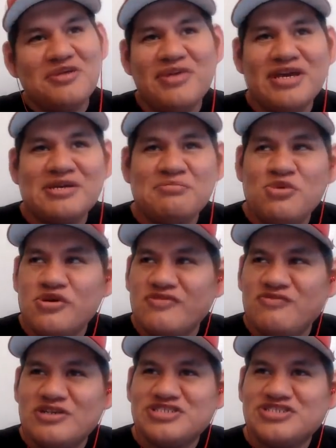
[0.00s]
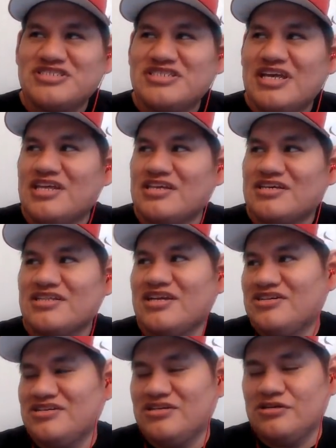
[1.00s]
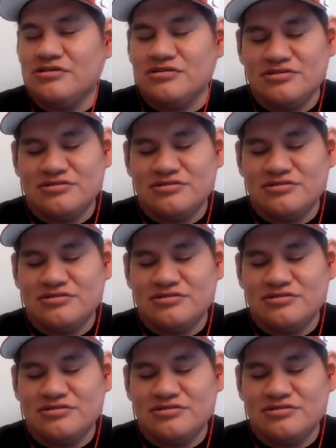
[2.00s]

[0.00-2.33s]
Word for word: to make more of what you're selling. There you go.